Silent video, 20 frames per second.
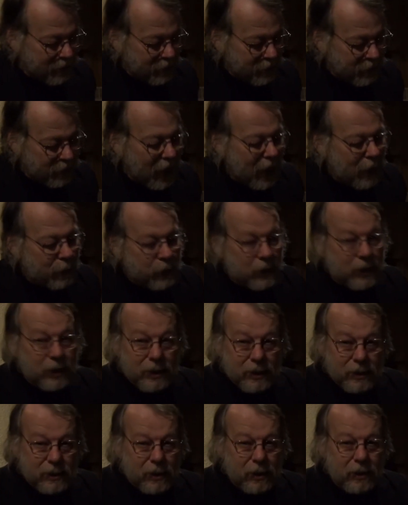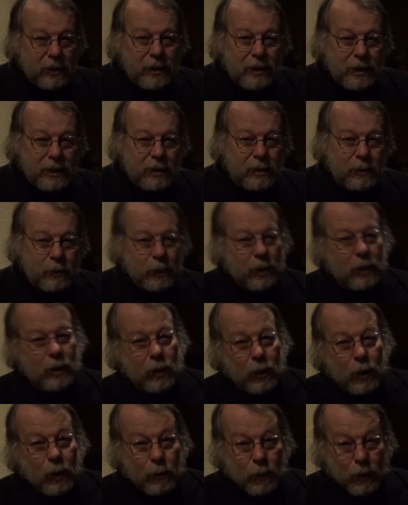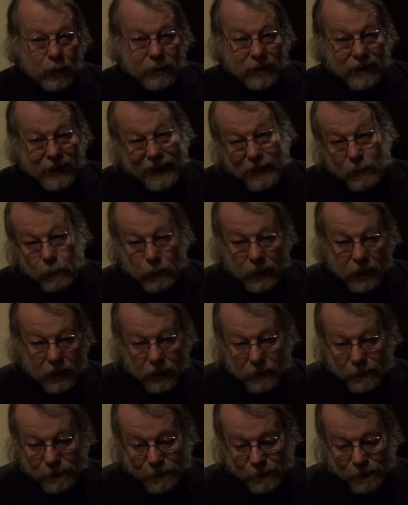rapidly turning into a global nightmare.